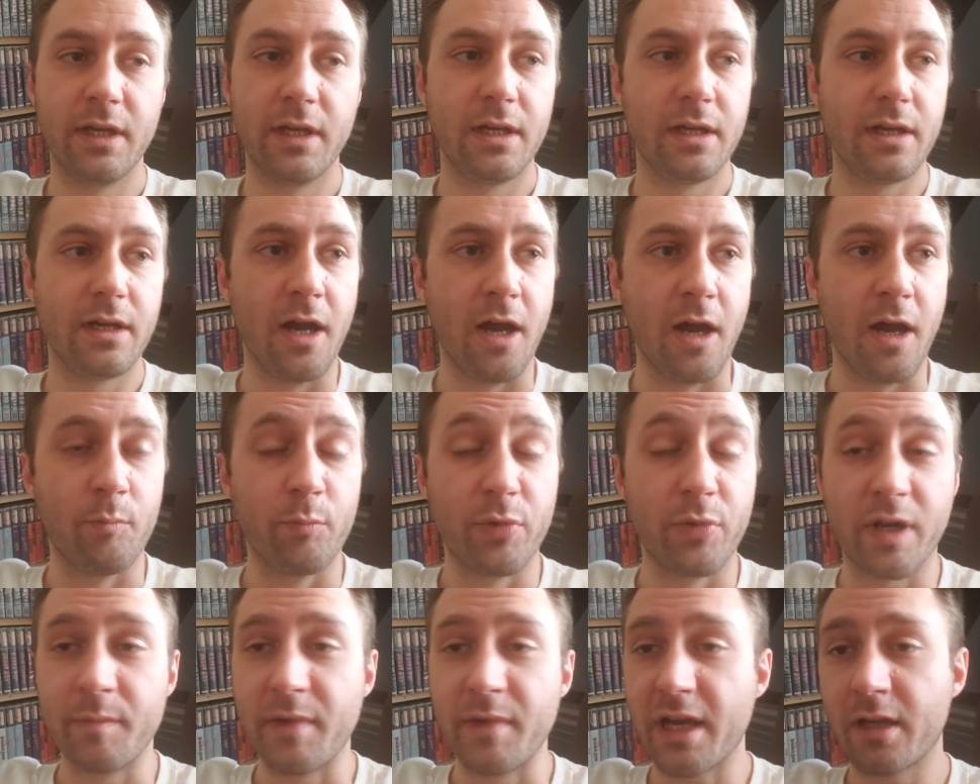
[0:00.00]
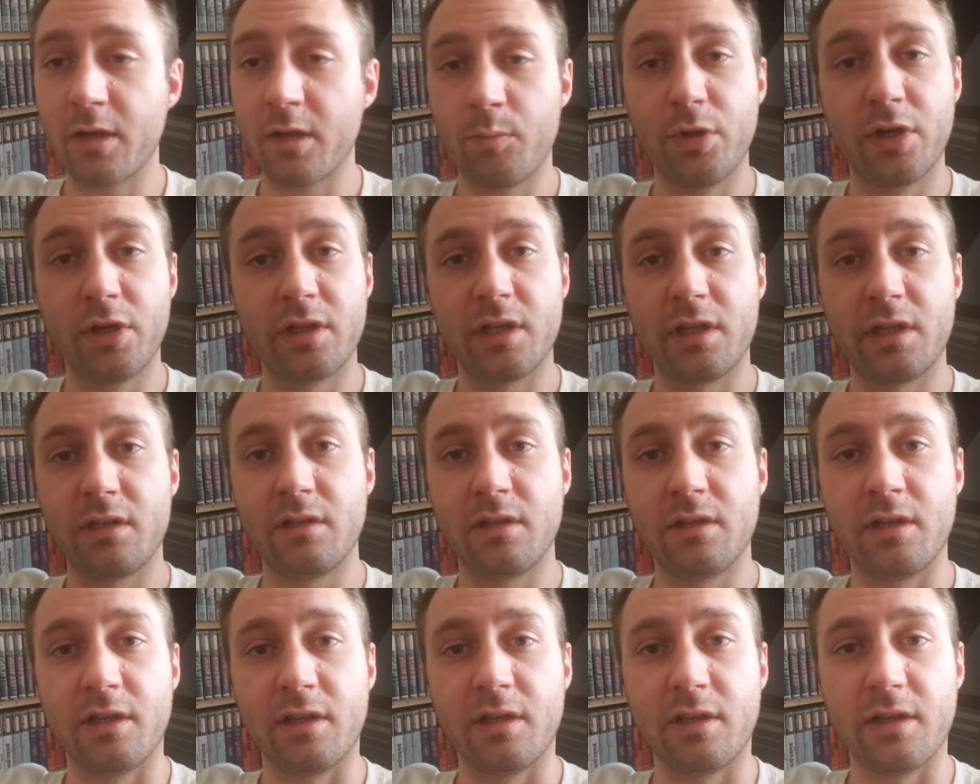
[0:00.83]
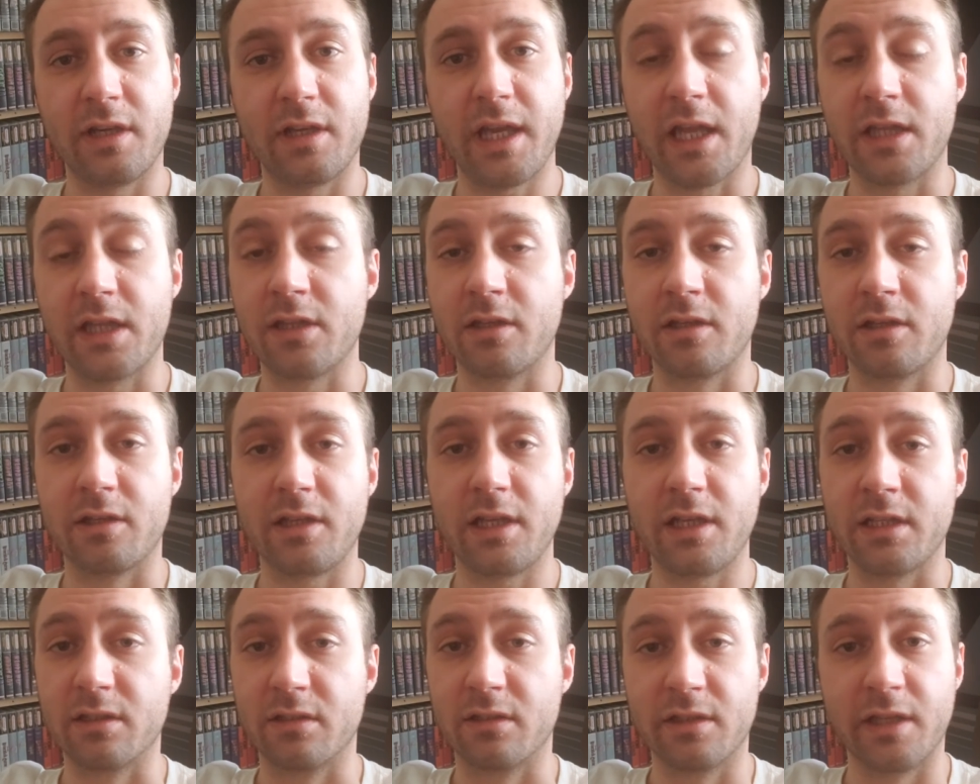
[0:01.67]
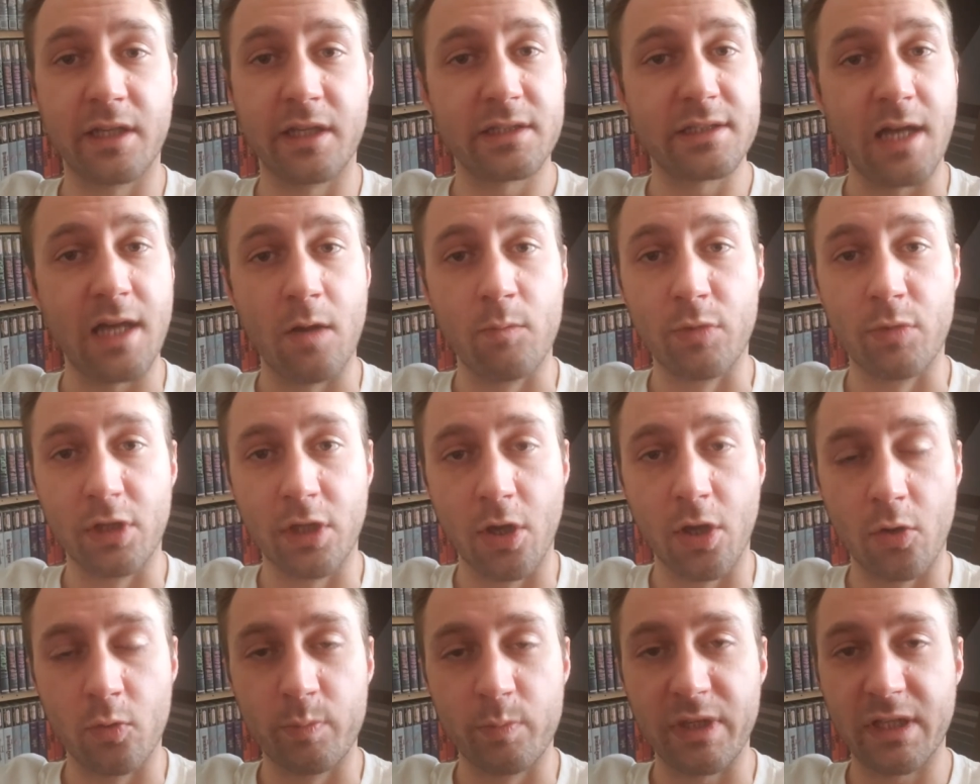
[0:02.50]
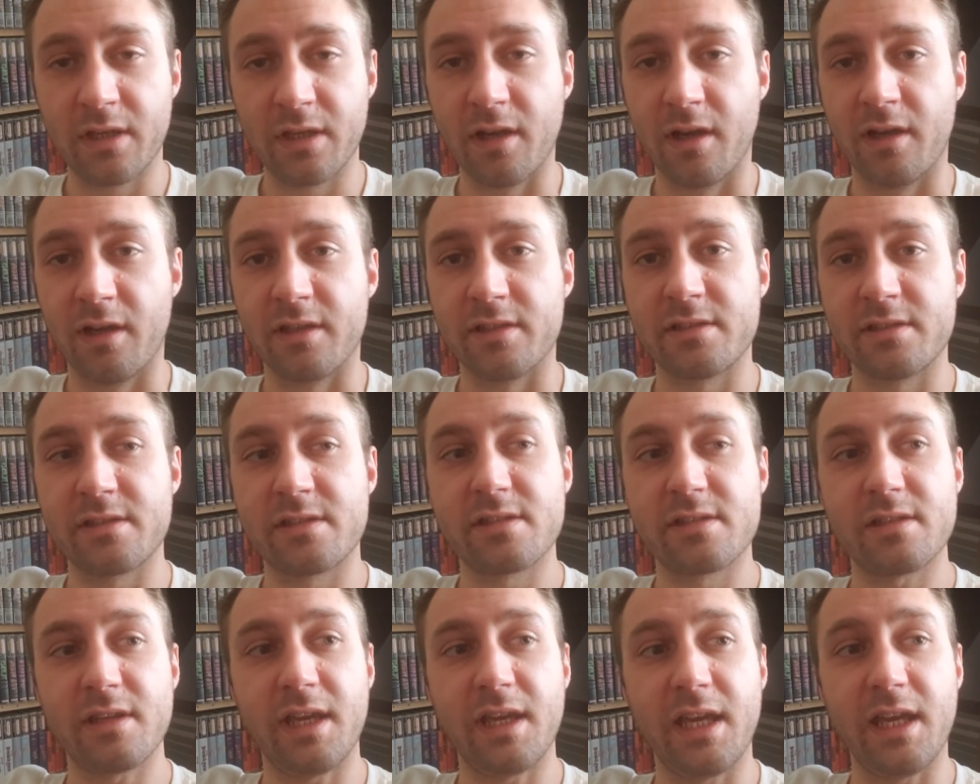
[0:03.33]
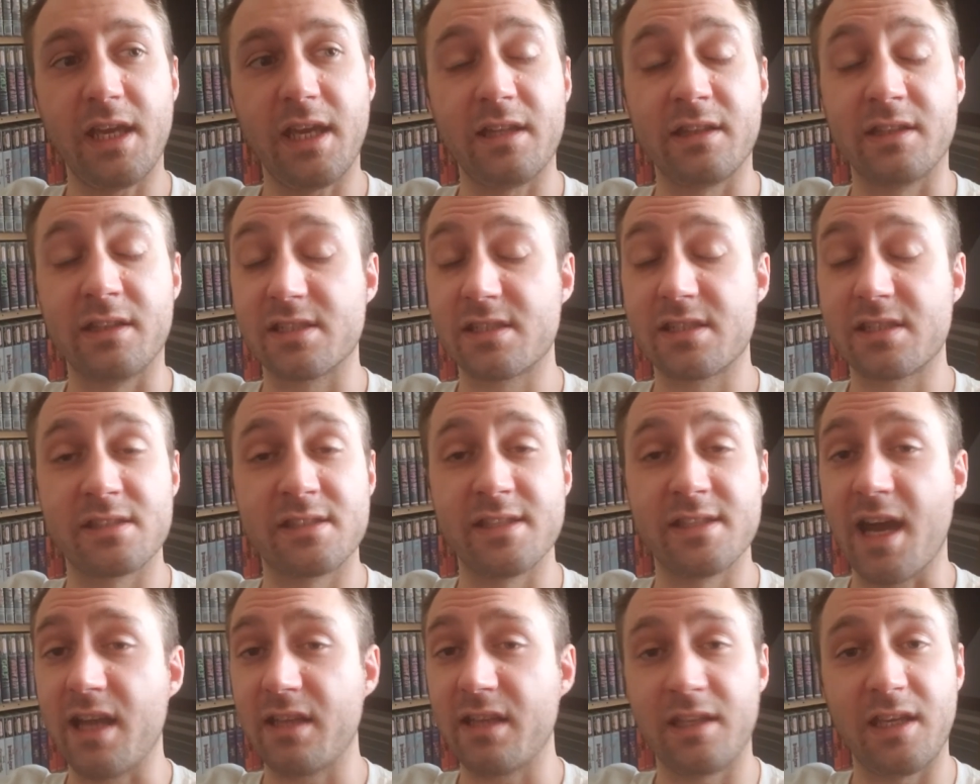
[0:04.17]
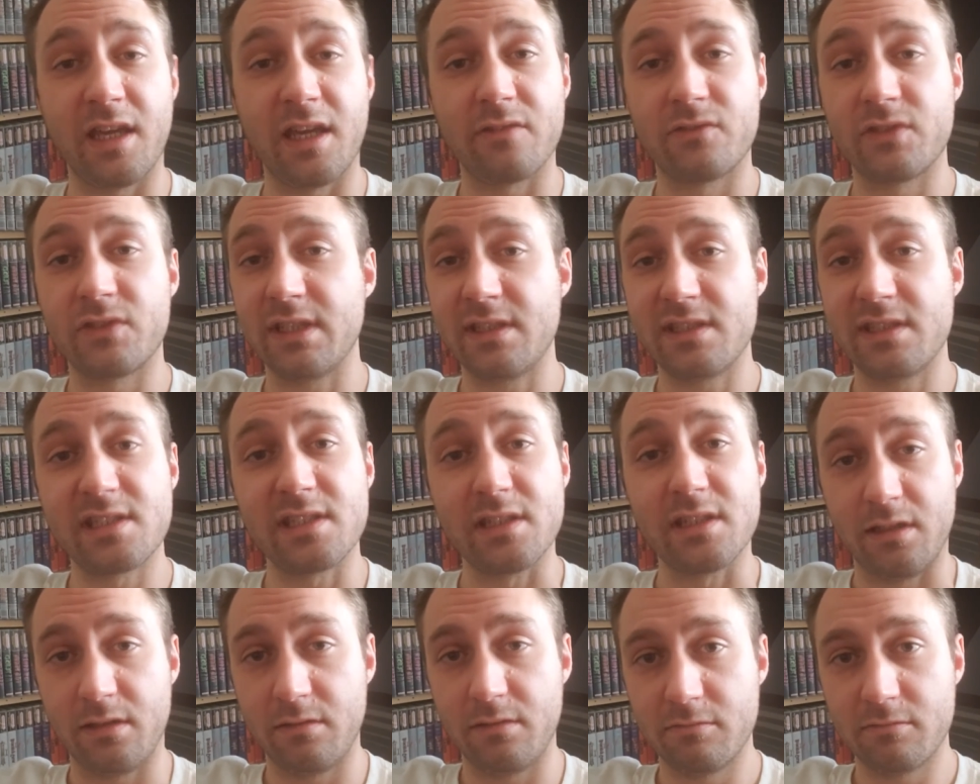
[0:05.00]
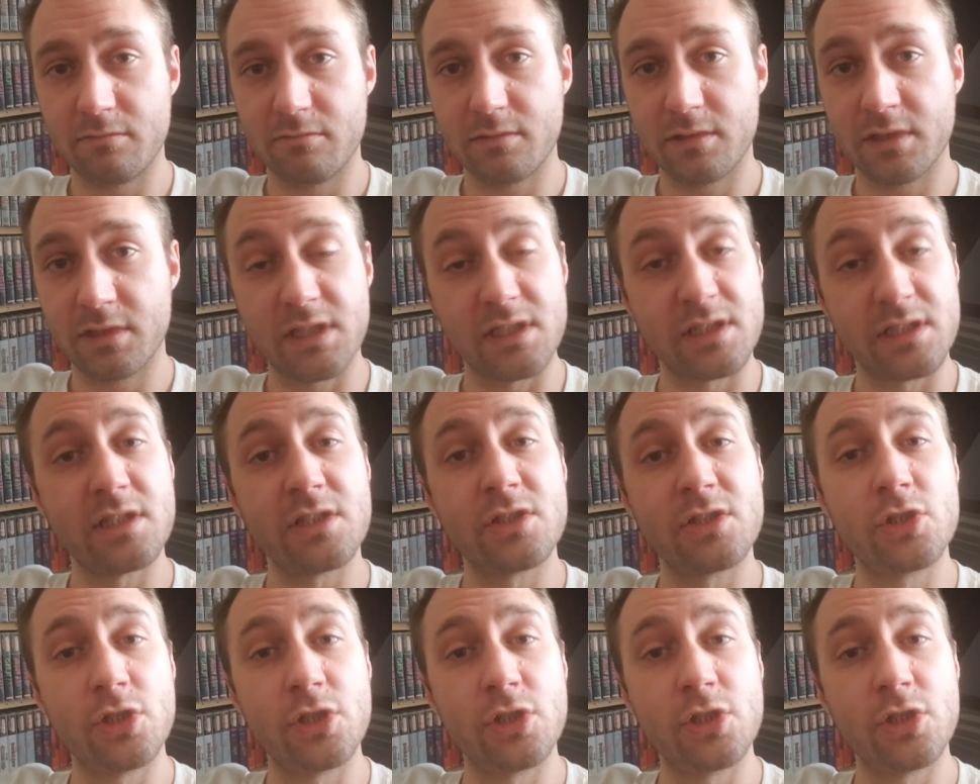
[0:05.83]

but I'm not going to put it in the link down below because this is not the FTC. This is